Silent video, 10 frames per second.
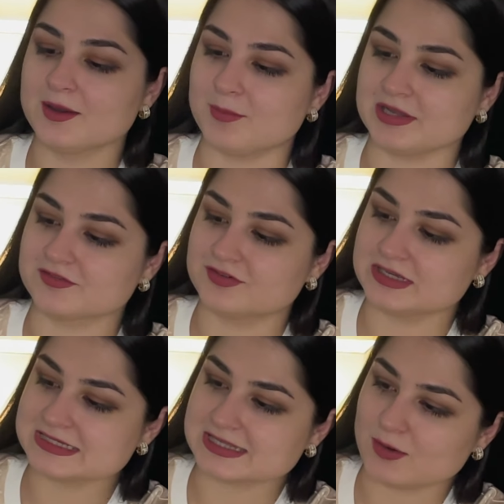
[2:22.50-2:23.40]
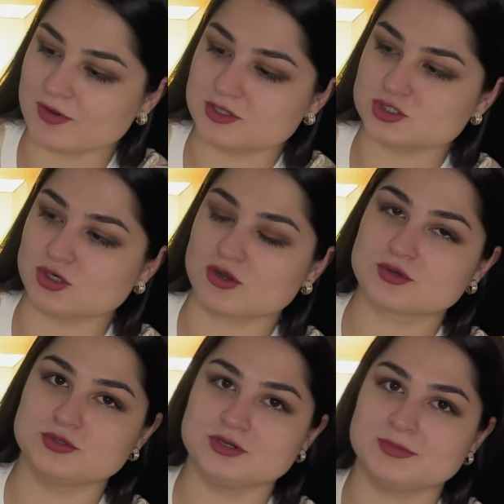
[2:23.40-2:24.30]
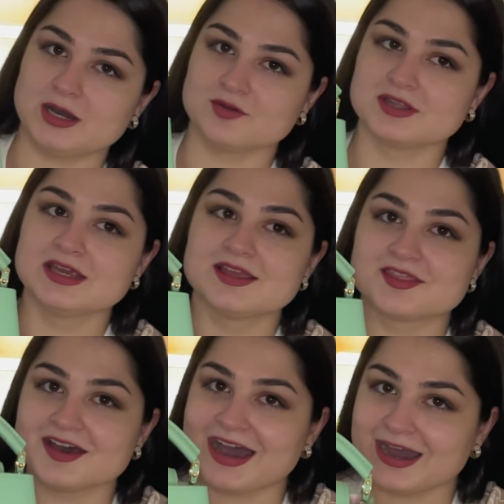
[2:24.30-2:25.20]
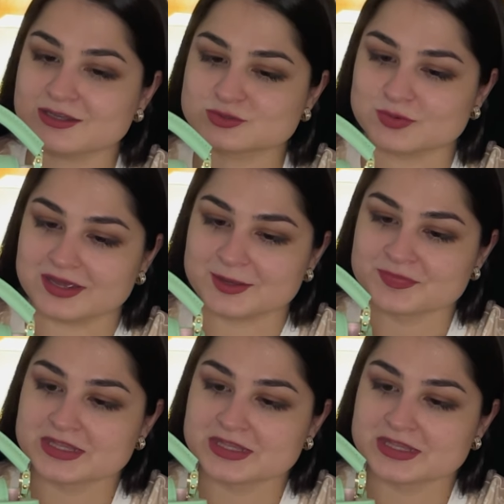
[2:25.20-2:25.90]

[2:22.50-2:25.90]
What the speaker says: But first I want to talk to you about the hardware.